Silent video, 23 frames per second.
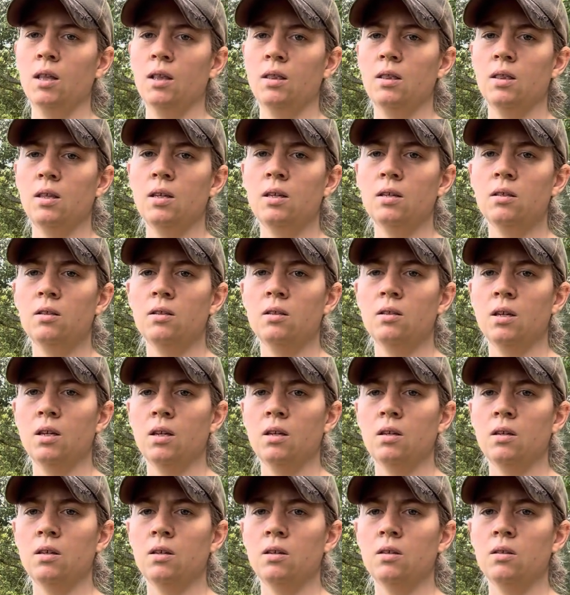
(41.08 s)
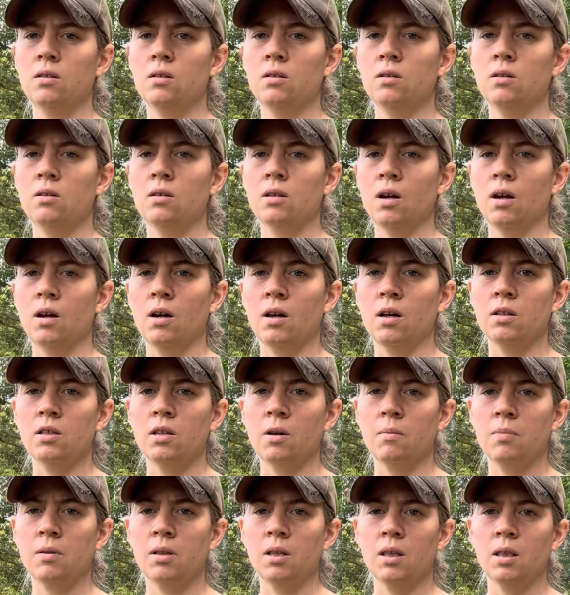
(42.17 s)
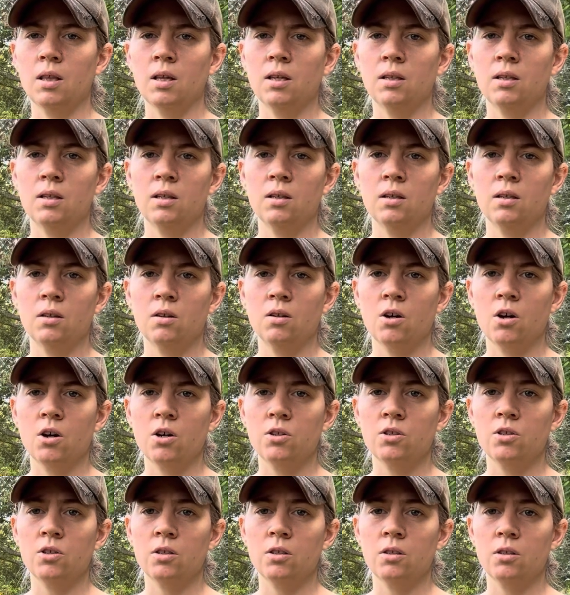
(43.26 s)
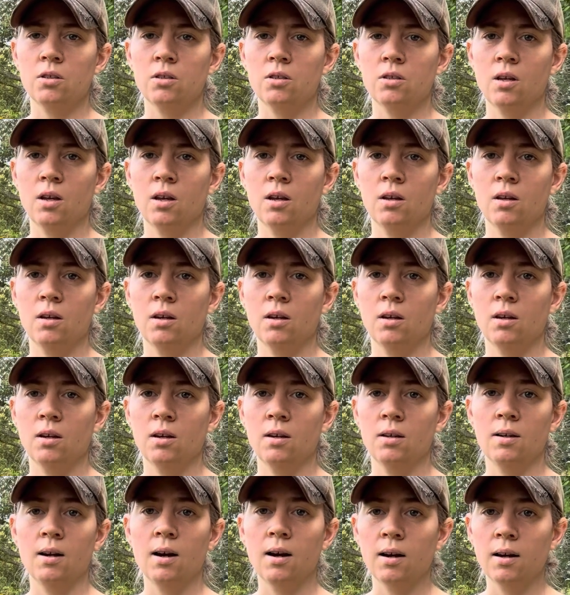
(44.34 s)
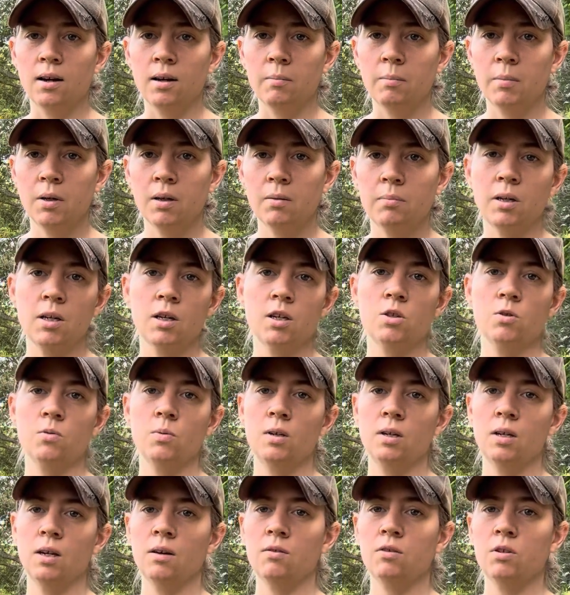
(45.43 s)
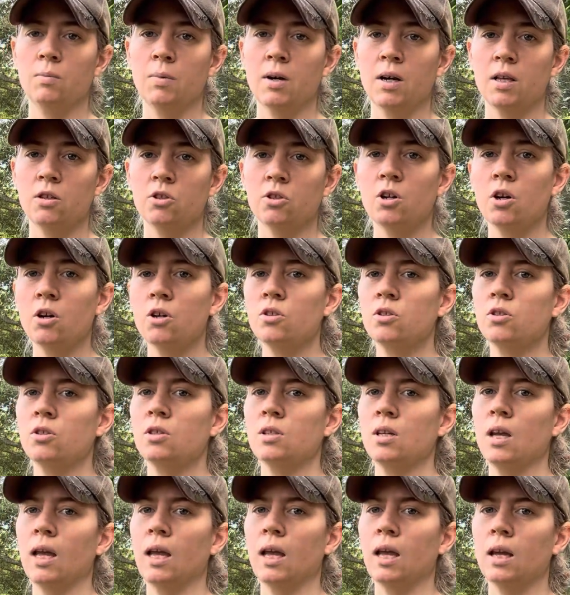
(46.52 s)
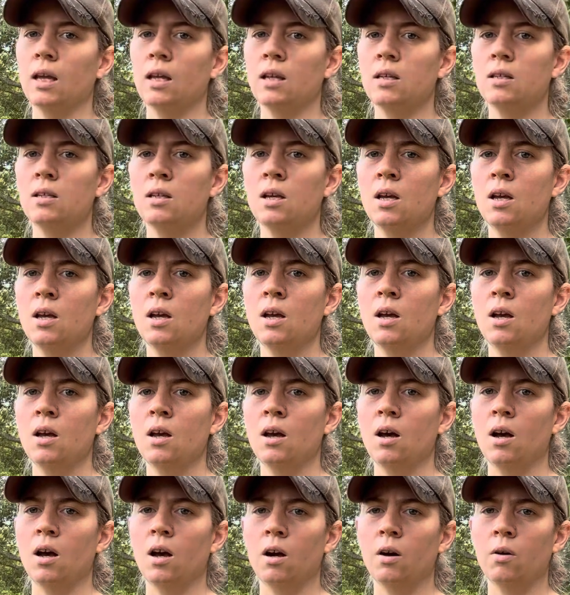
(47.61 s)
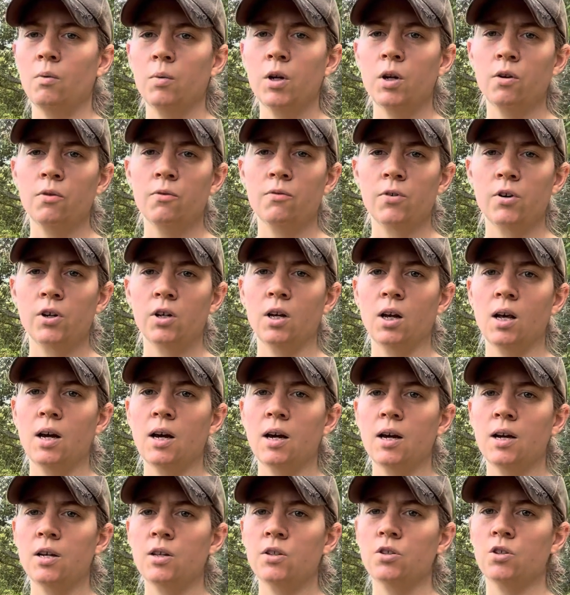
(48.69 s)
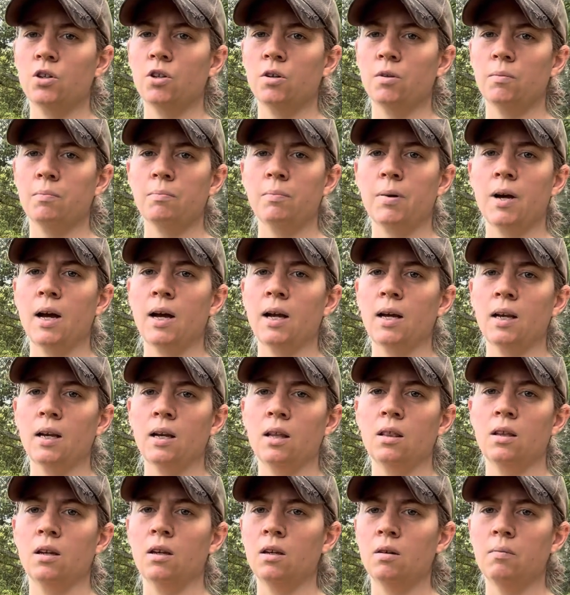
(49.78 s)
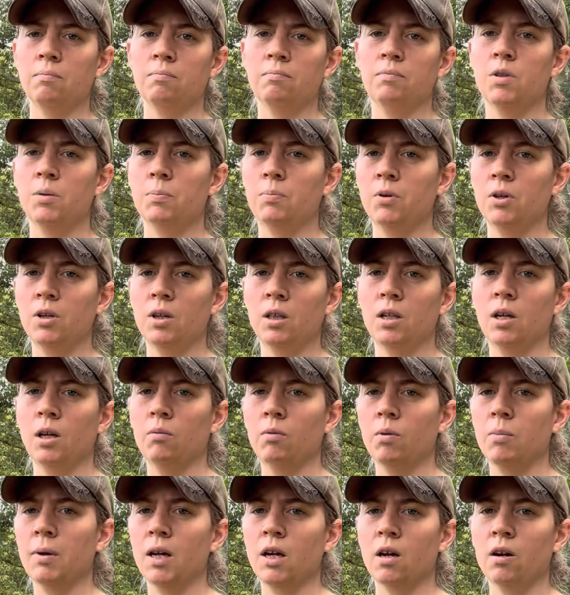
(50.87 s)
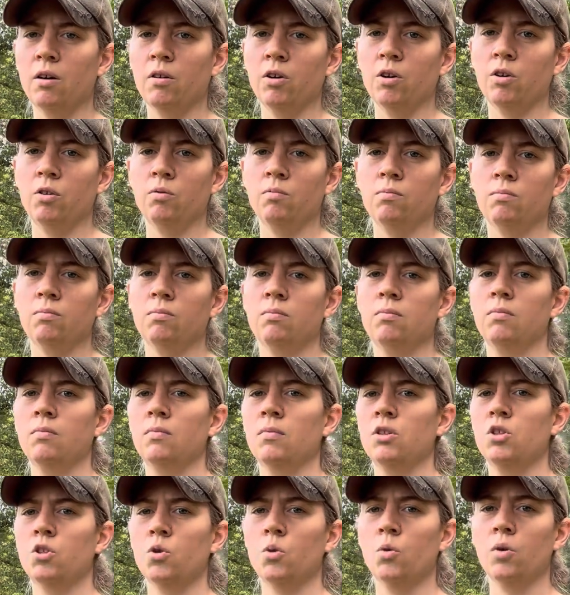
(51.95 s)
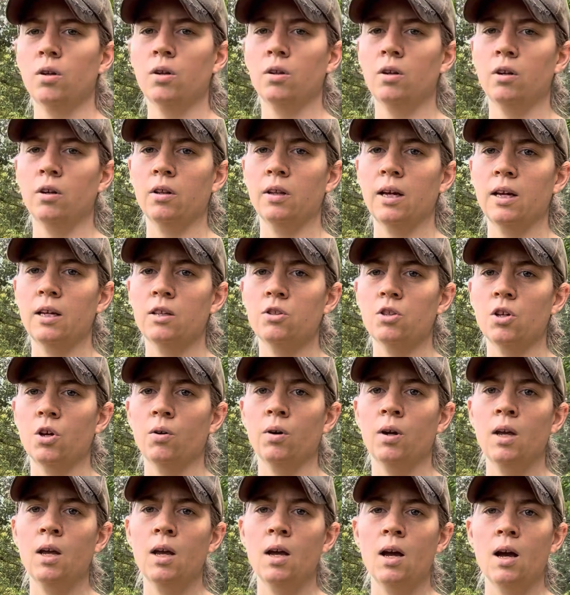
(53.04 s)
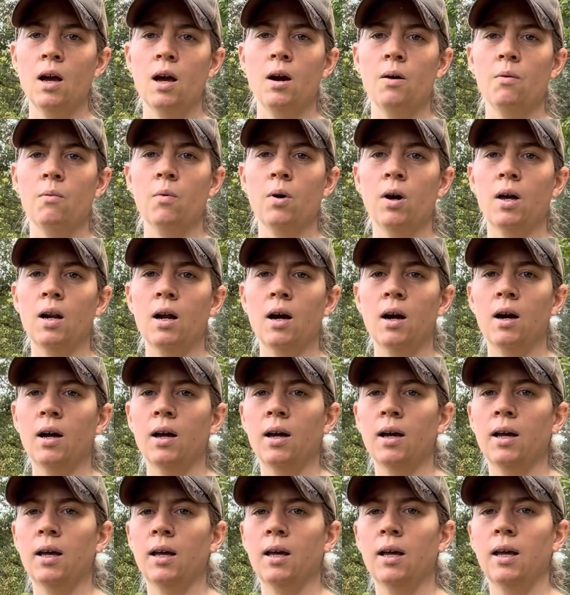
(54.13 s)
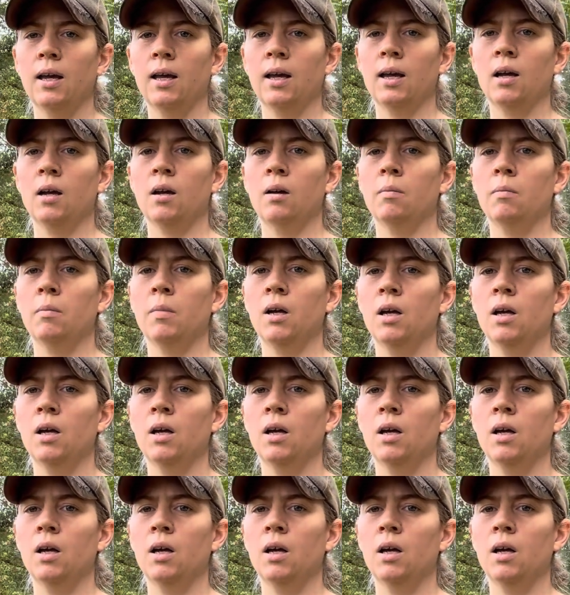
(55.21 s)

this is something that didn't cost us a dime because we didn't have to buy the starts, and we don't fertilize or buy anything to put in there. We make our own soil and all that. So what I am